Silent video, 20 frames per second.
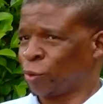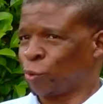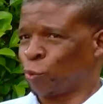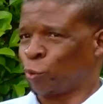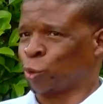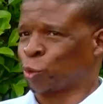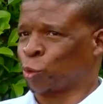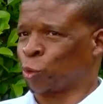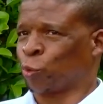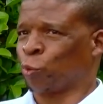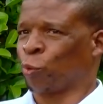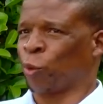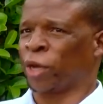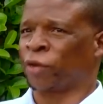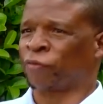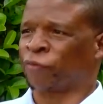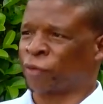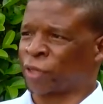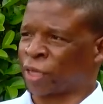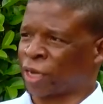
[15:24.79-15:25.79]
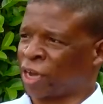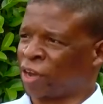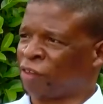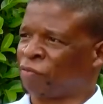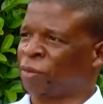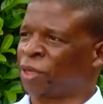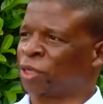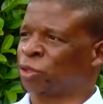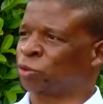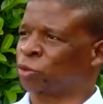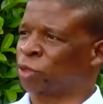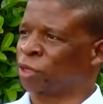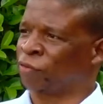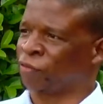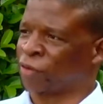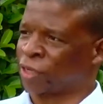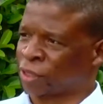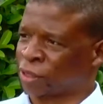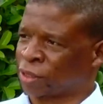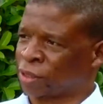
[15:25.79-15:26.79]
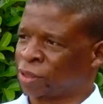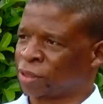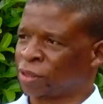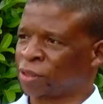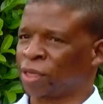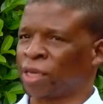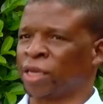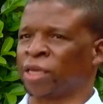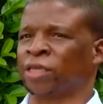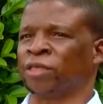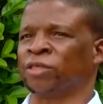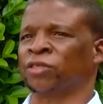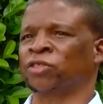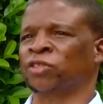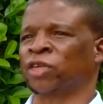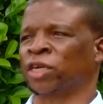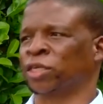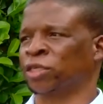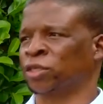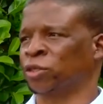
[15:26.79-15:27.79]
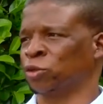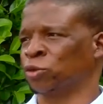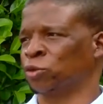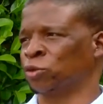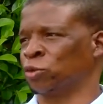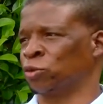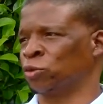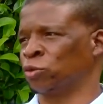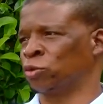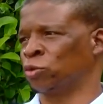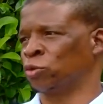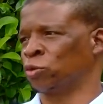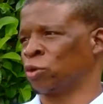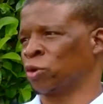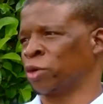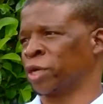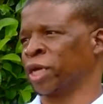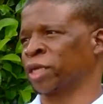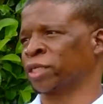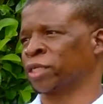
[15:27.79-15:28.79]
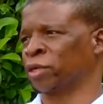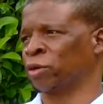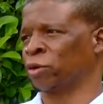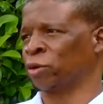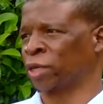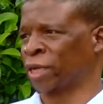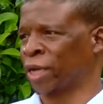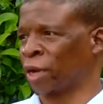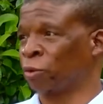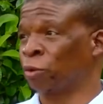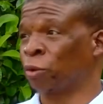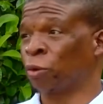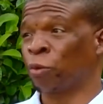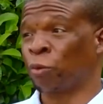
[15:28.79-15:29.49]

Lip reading: we don't wait for the government to give us an instruction to conduct a lockdown.